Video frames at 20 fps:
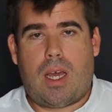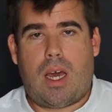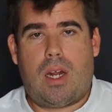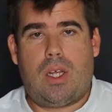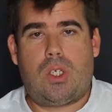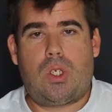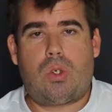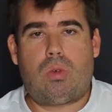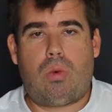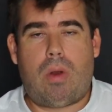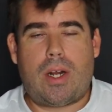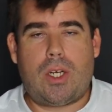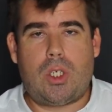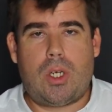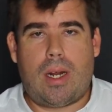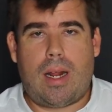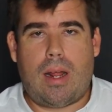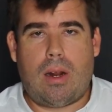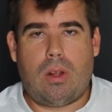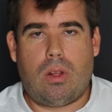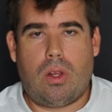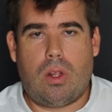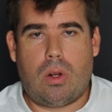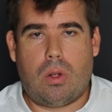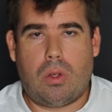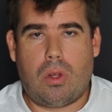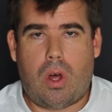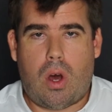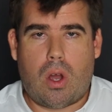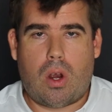kind of stretch it out a little
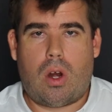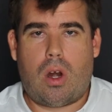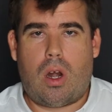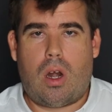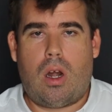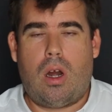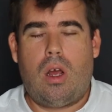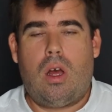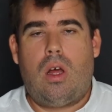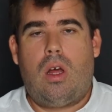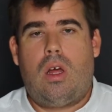longer,